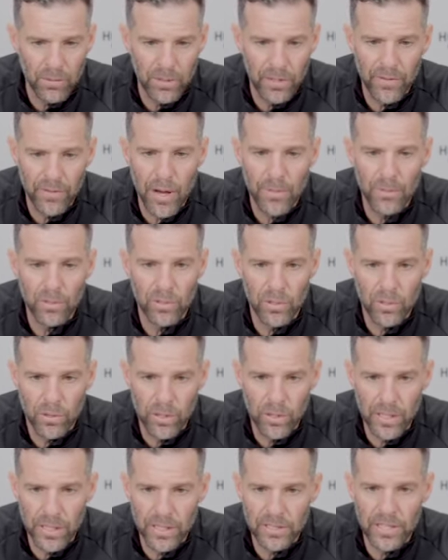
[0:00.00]
We have
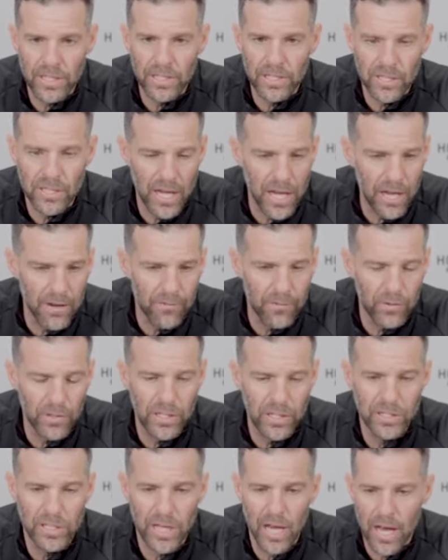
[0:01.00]
opportunity, as I said, for
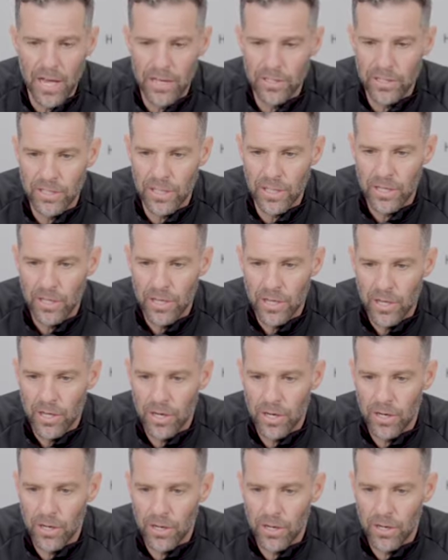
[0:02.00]
these guys that
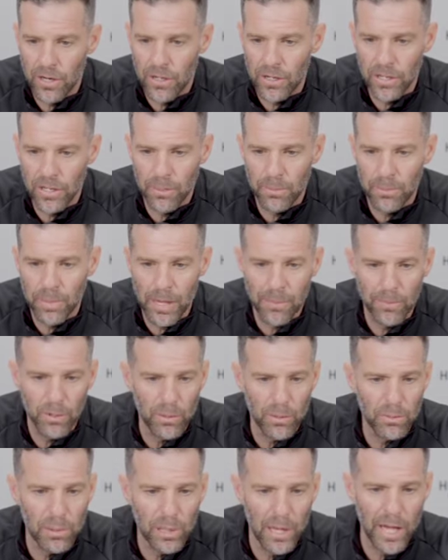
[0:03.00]
are going to be able
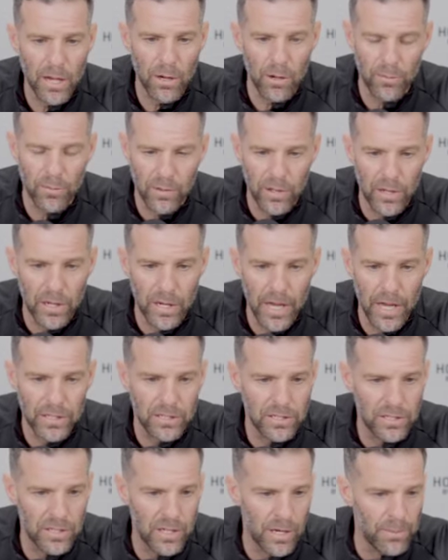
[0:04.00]
to play over the
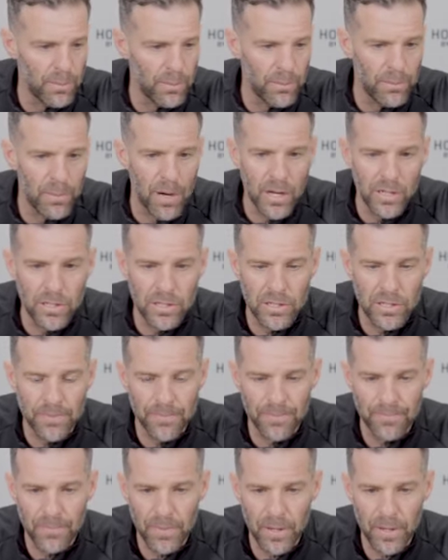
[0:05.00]
next couple months